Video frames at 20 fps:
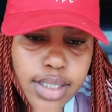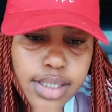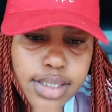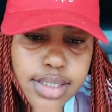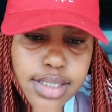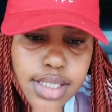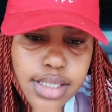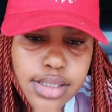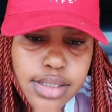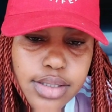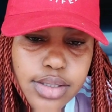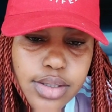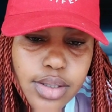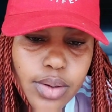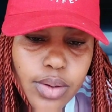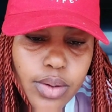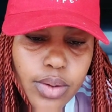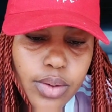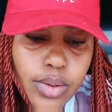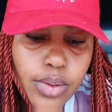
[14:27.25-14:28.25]
get the
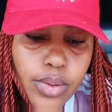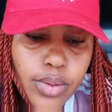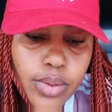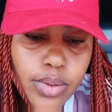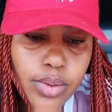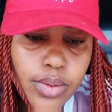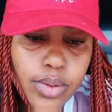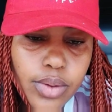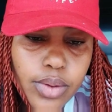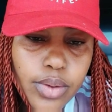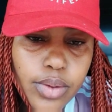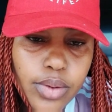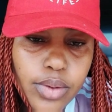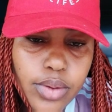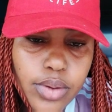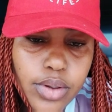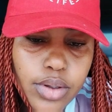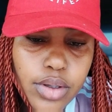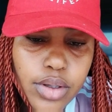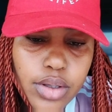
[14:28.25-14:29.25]

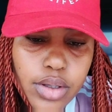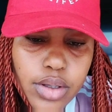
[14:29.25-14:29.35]
soul.